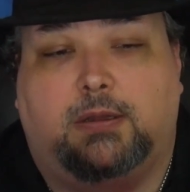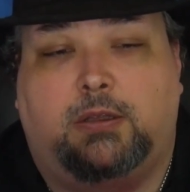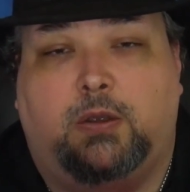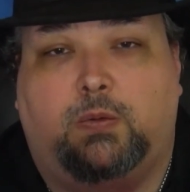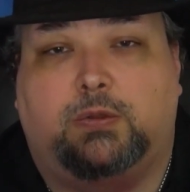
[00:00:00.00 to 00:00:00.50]

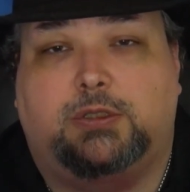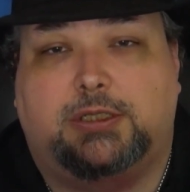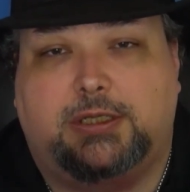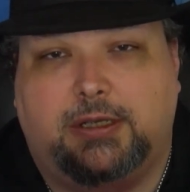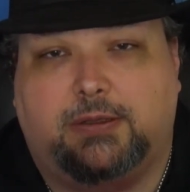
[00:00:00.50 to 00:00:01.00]
You will
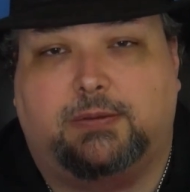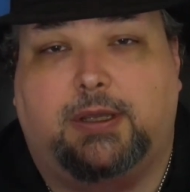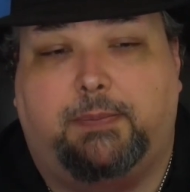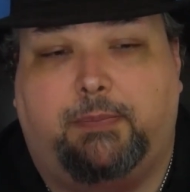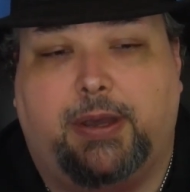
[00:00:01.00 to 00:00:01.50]
still
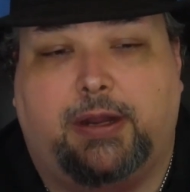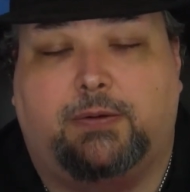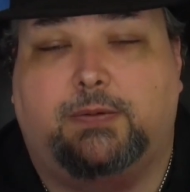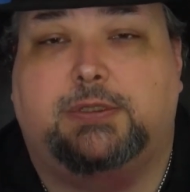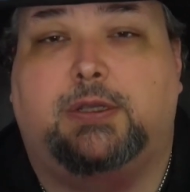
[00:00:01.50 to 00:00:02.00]
get better
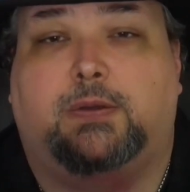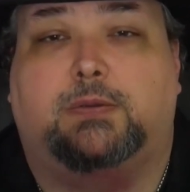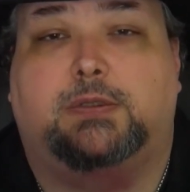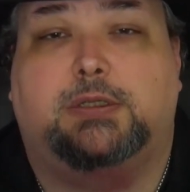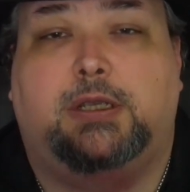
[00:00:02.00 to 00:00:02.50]

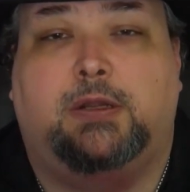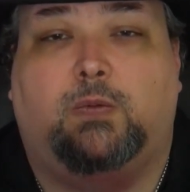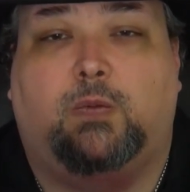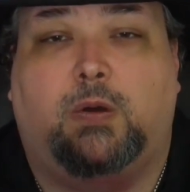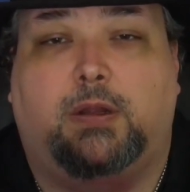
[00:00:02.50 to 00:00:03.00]
results
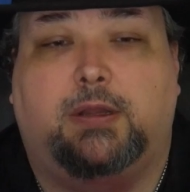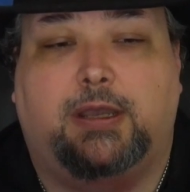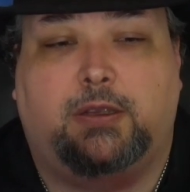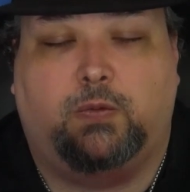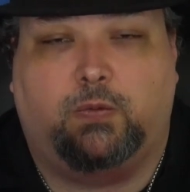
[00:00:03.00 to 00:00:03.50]
in one
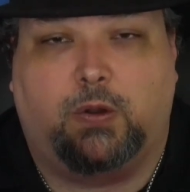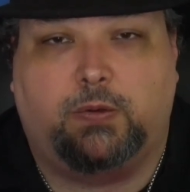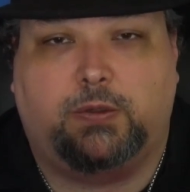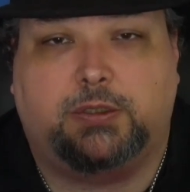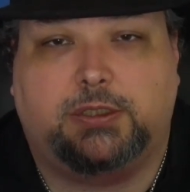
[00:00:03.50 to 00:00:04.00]
that you
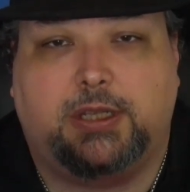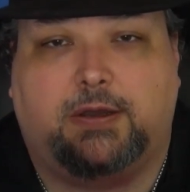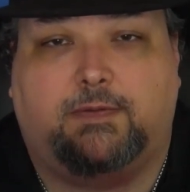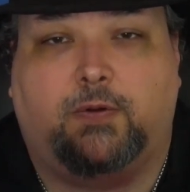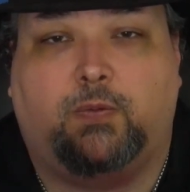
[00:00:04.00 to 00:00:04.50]
wrote
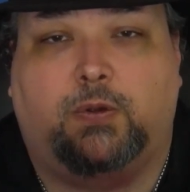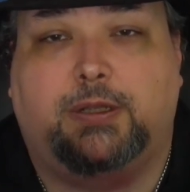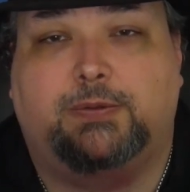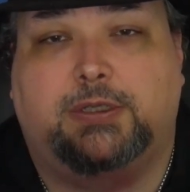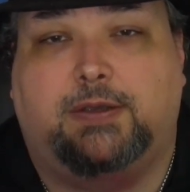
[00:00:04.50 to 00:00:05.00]
yourself or one
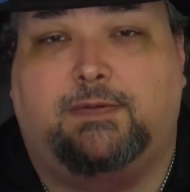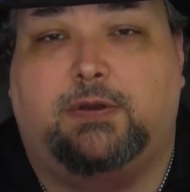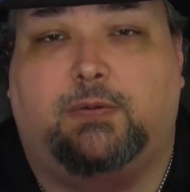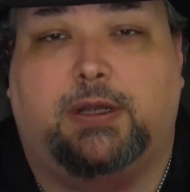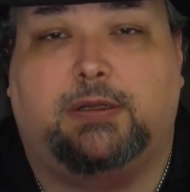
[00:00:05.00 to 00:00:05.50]
that was given
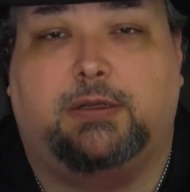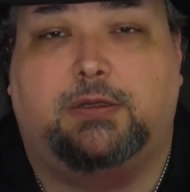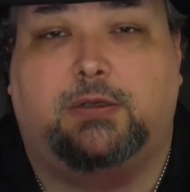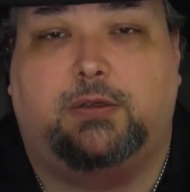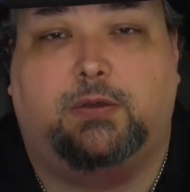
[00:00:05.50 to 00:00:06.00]
directly
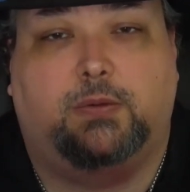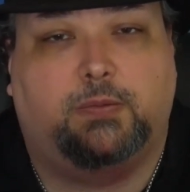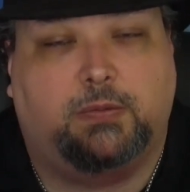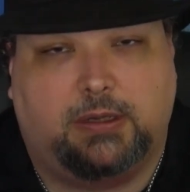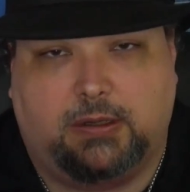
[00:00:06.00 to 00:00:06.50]
to you
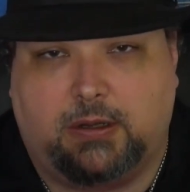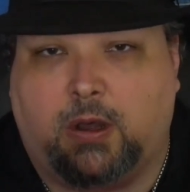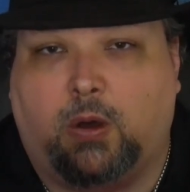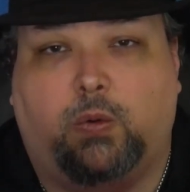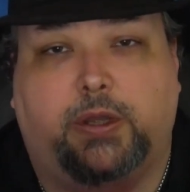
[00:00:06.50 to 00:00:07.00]

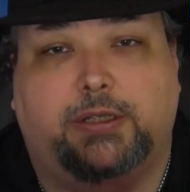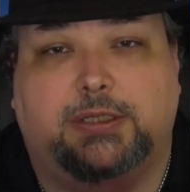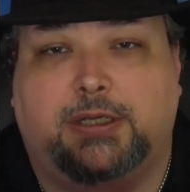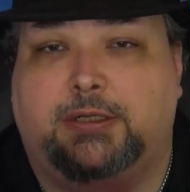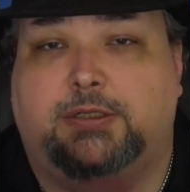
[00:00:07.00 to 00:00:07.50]
always.
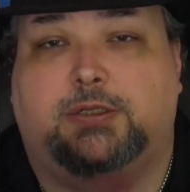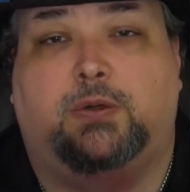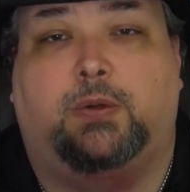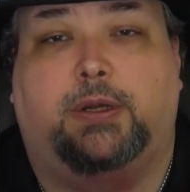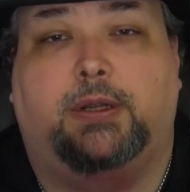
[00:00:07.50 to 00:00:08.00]
End of
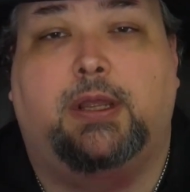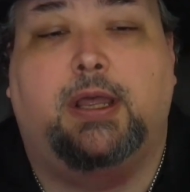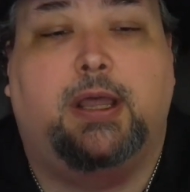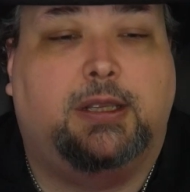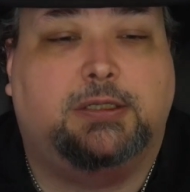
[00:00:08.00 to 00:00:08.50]
story.
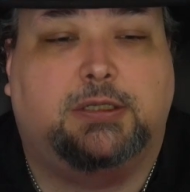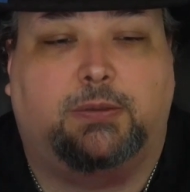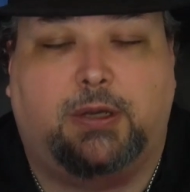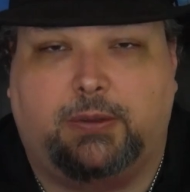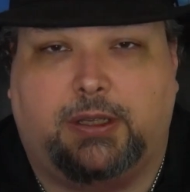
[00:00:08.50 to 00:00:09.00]
So
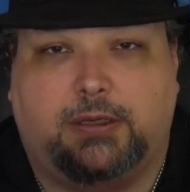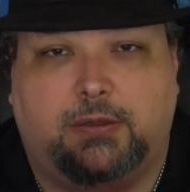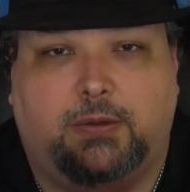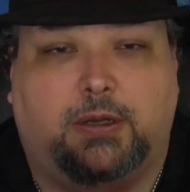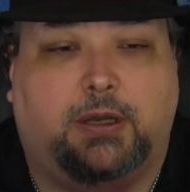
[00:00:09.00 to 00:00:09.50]
don't get
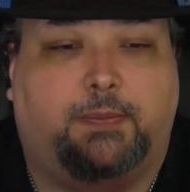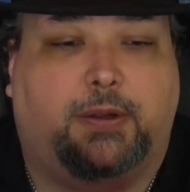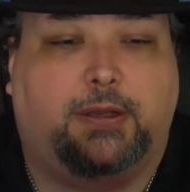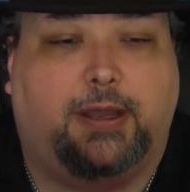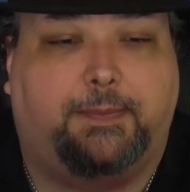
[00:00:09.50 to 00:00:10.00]
too hung up
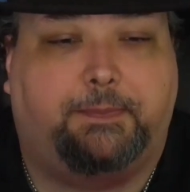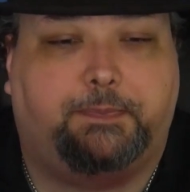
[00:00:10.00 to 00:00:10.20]
on that.